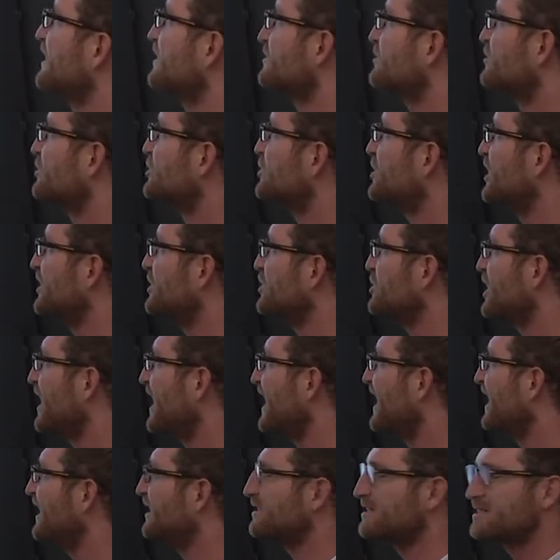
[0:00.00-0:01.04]
has to change
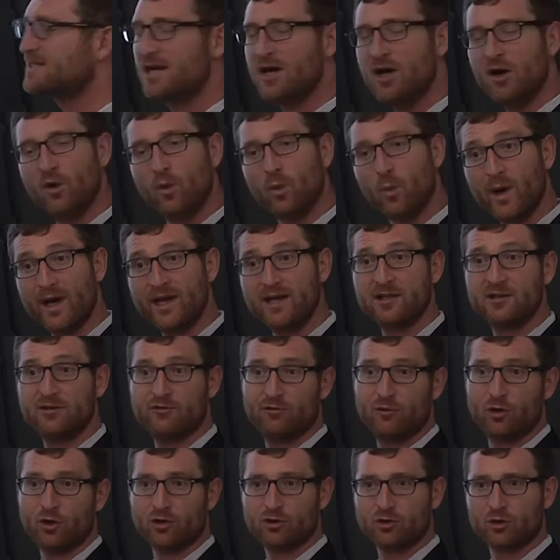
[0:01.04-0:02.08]
hands when a
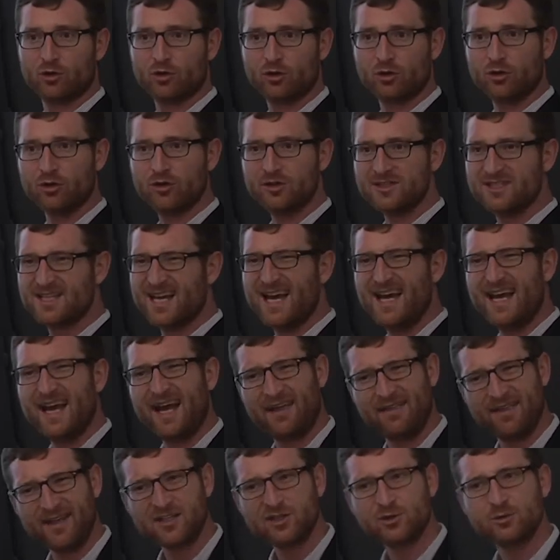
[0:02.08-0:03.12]
default occurs.
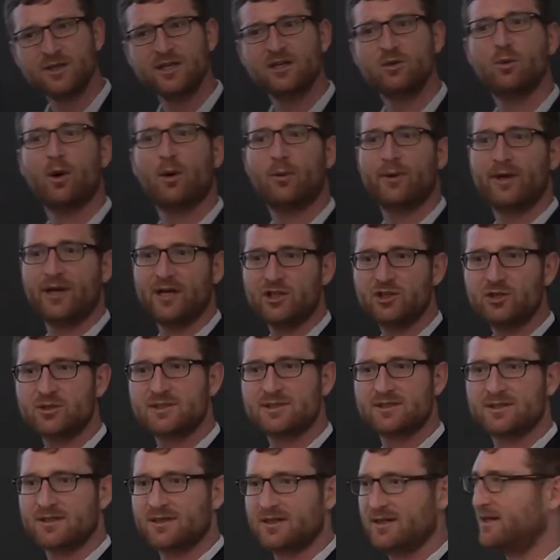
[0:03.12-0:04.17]
And that's really what we're
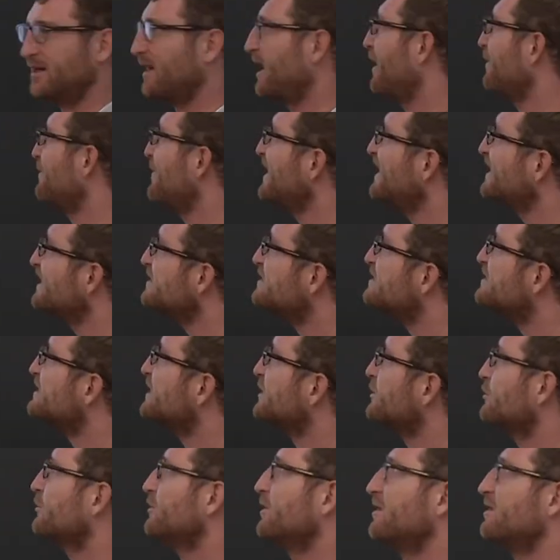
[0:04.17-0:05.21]
interested in. I made it
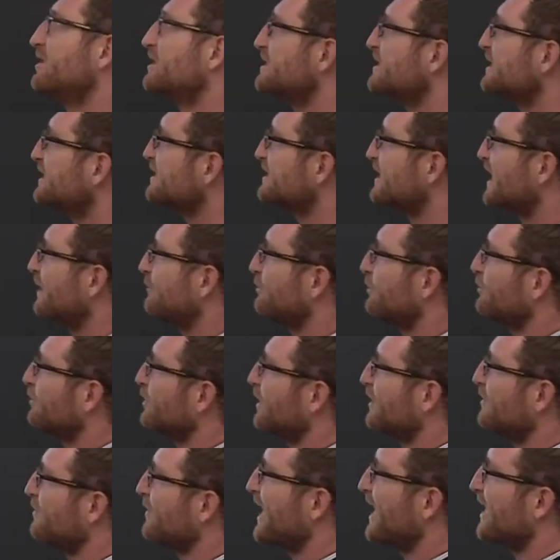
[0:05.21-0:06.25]
zero in this example,
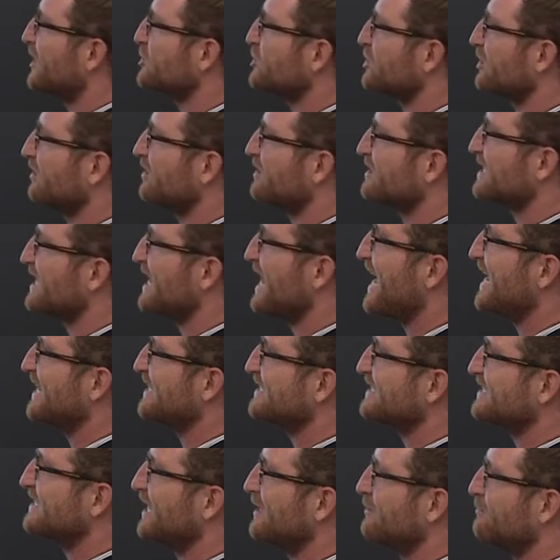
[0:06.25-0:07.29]
but imagine this
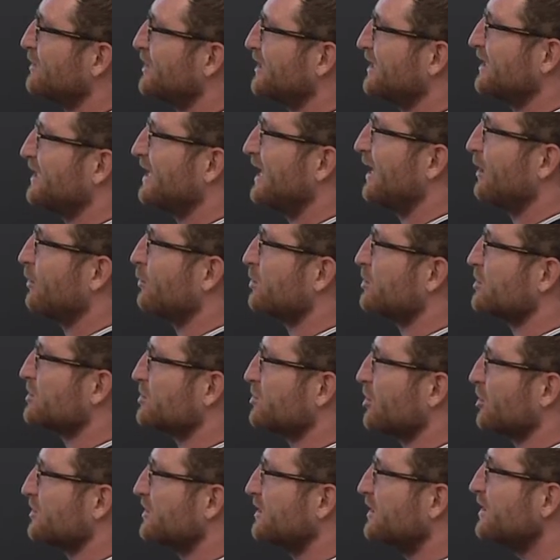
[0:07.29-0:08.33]
last 10 billion arrow is
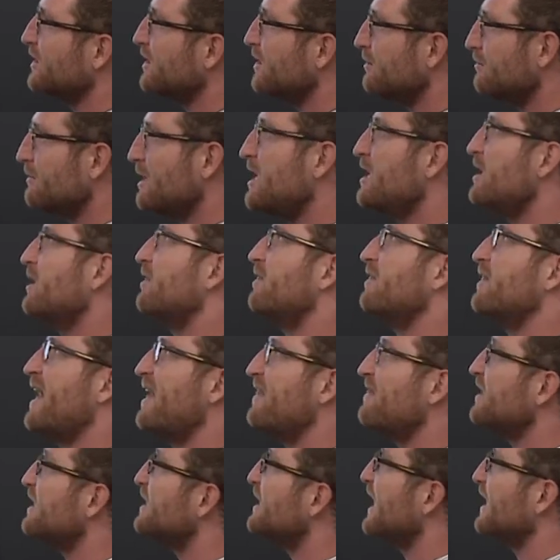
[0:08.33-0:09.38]
not here.
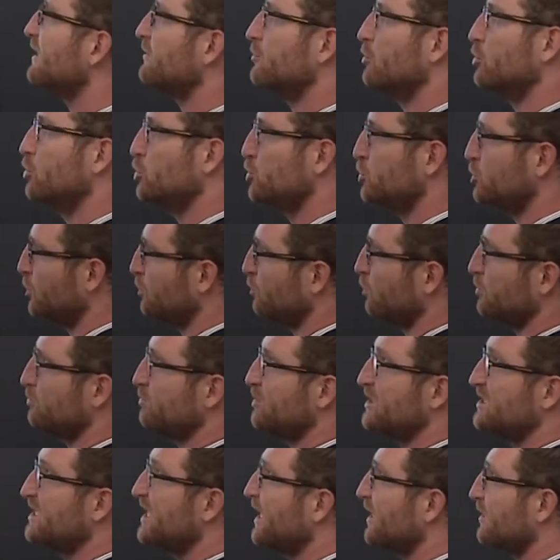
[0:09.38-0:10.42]
Then the net notional would
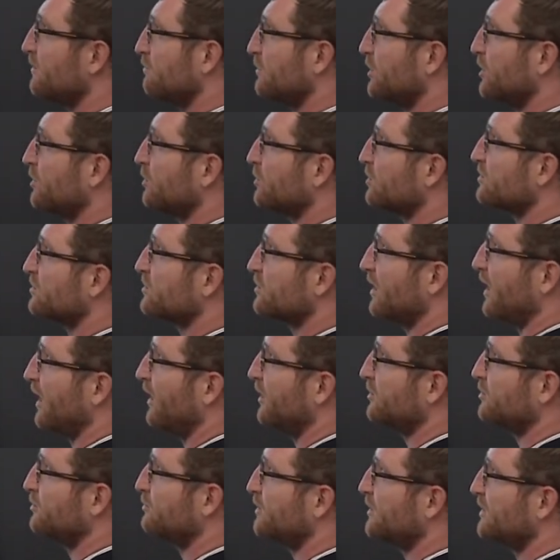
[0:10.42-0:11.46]
be 10, because
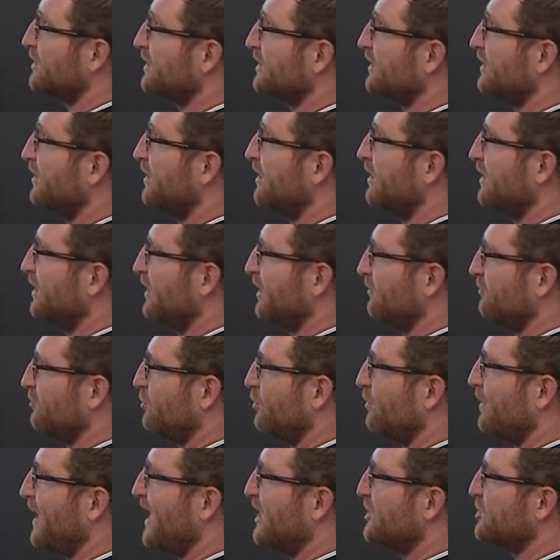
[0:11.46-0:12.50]
ultimately, if you
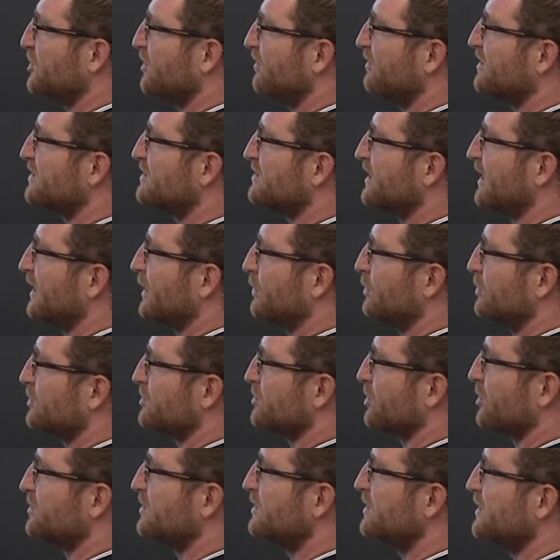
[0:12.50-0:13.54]
imagine this arrow is
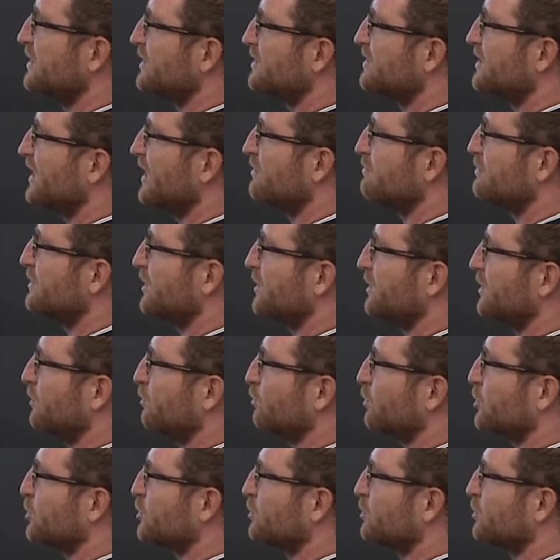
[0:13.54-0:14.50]
not here, 10 million would